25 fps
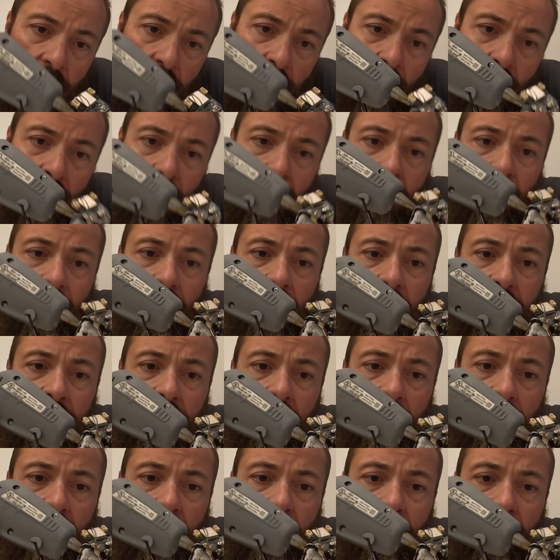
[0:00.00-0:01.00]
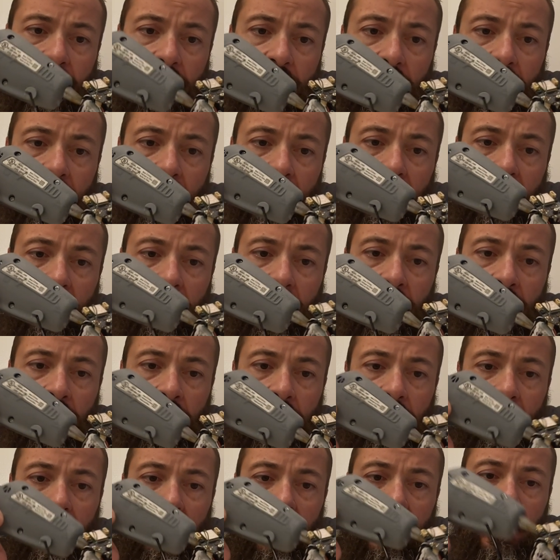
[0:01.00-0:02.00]
I don't know if that's the preferred
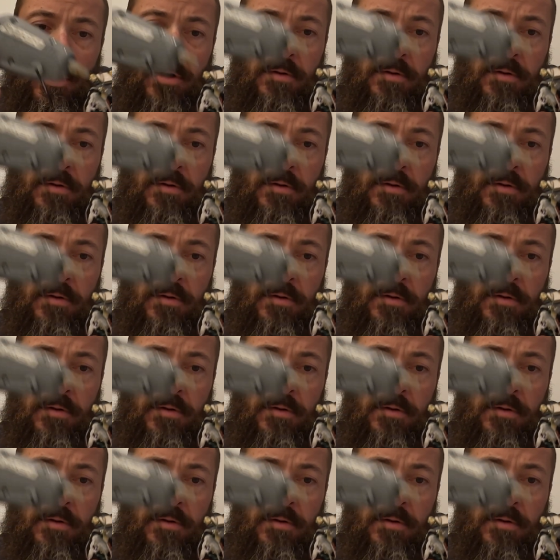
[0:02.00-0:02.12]
glue.